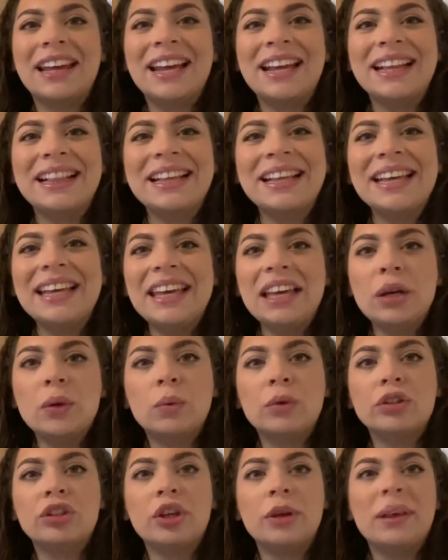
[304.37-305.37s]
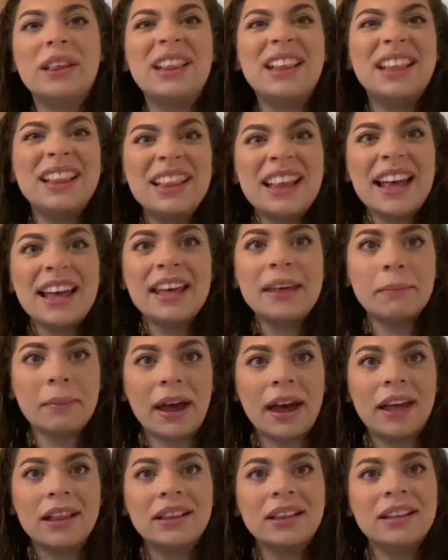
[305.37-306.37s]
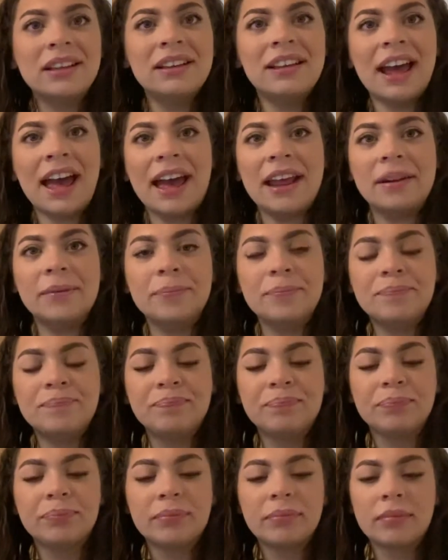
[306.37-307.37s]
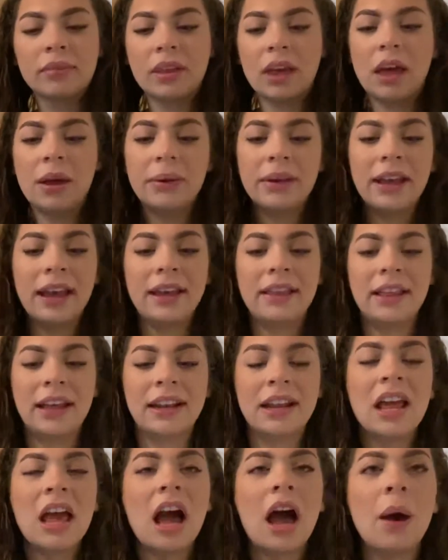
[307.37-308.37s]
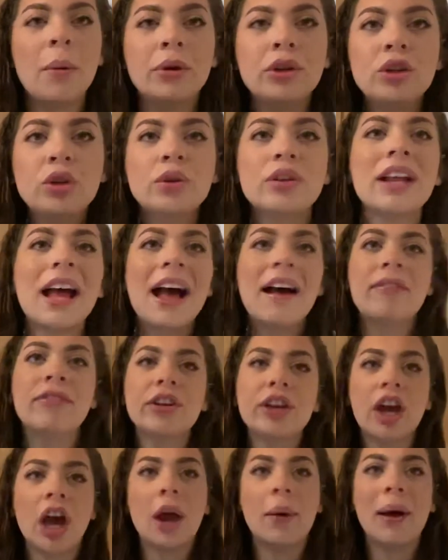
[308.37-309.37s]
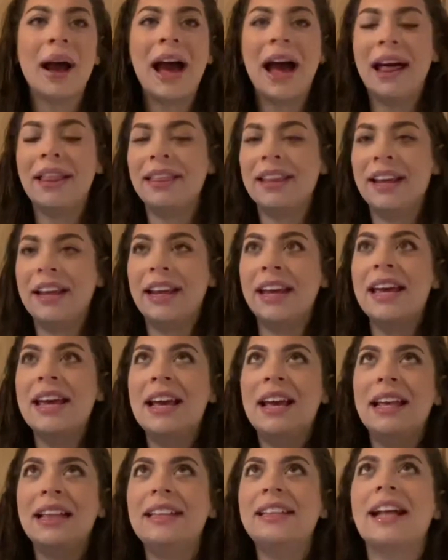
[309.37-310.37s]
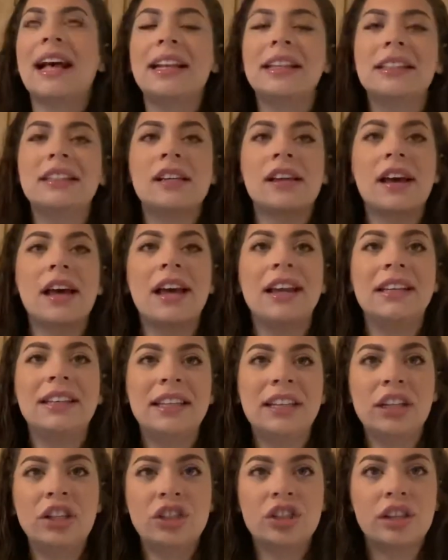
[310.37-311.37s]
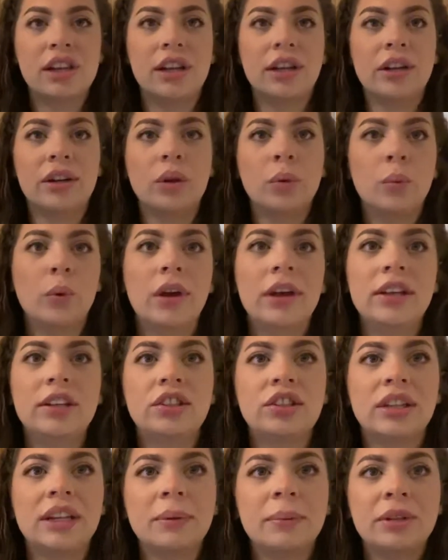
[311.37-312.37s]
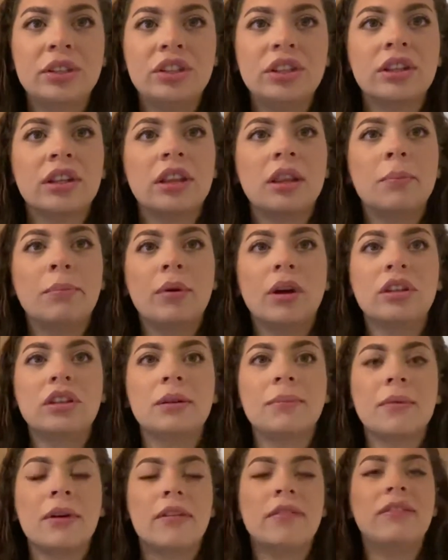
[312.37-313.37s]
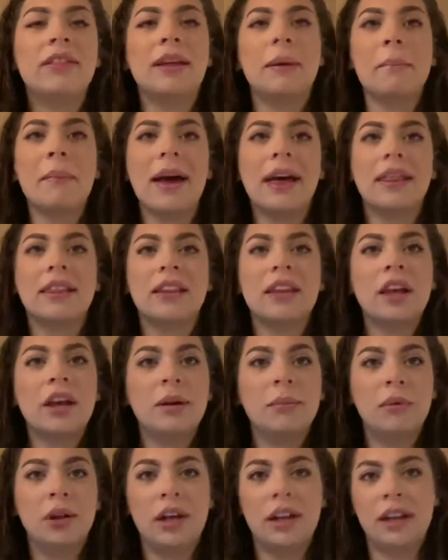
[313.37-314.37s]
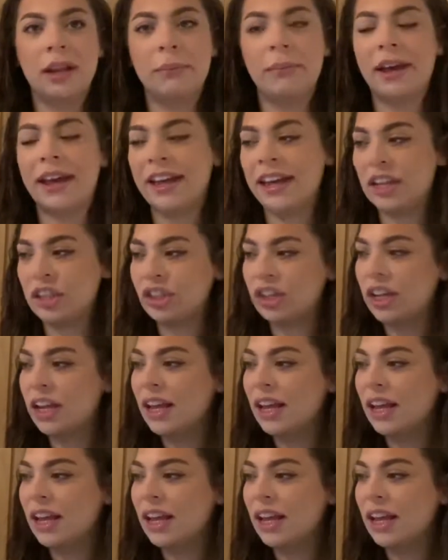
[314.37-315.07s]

it's the same as 10. Okay then, I want you to have a go at the Santa Edition worksheet, which is at the bottom of the Maths Home Learning page,